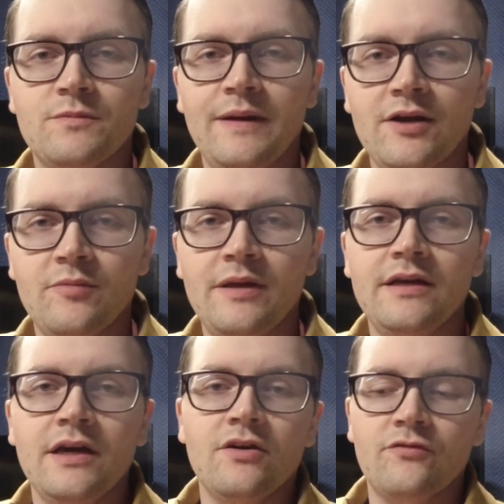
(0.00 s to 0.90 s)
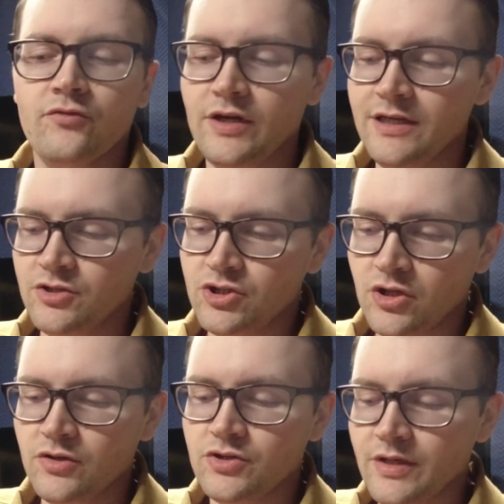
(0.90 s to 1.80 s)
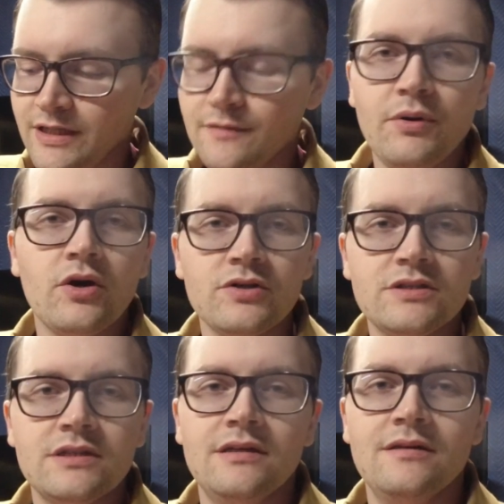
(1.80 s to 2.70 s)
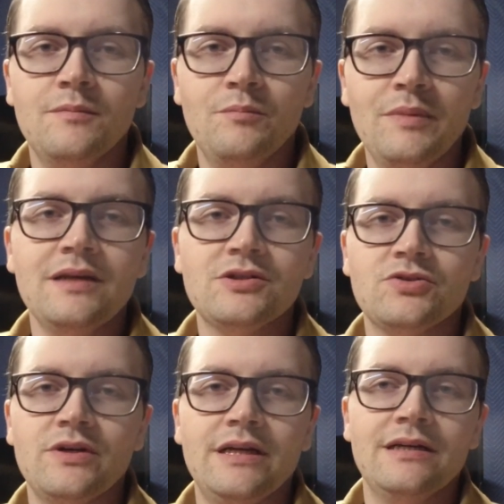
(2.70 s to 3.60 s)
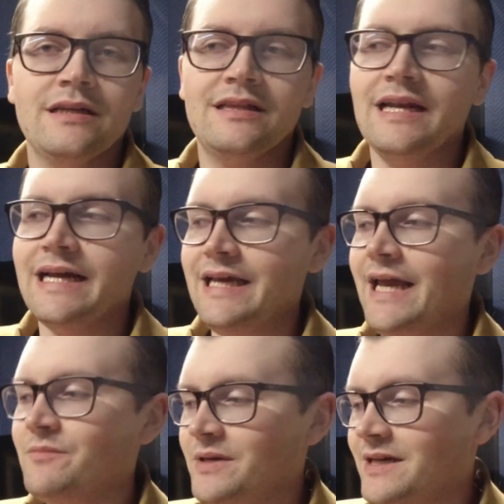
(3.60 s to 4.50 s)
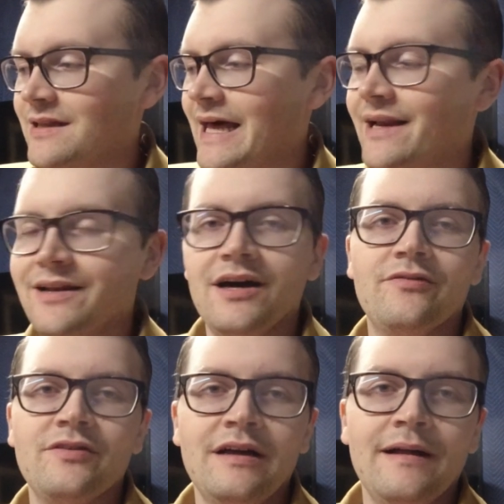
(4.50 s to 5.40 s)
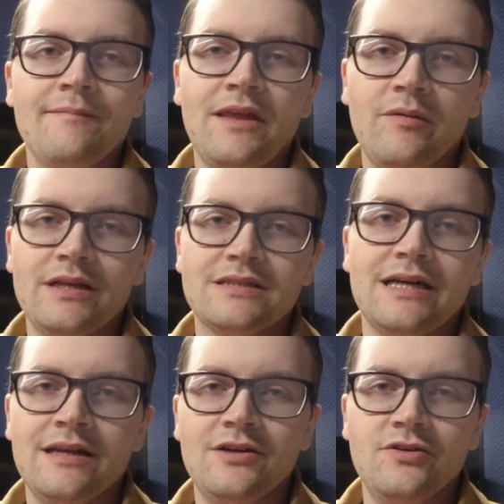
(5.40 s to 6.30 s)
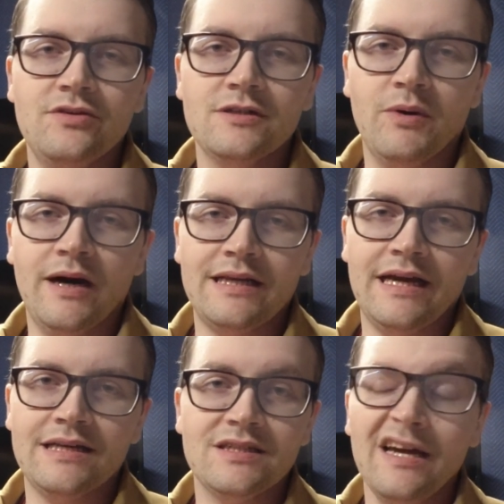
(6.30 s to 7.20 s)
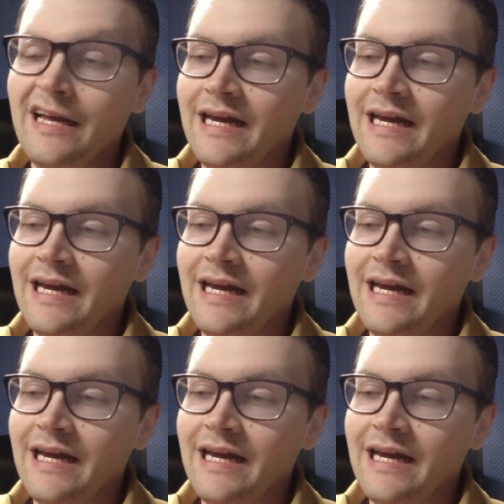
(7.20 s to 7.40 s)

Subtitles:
to prepare me for in-church or in-person ministry that I can't be glad enough that we decided to do these podcasts,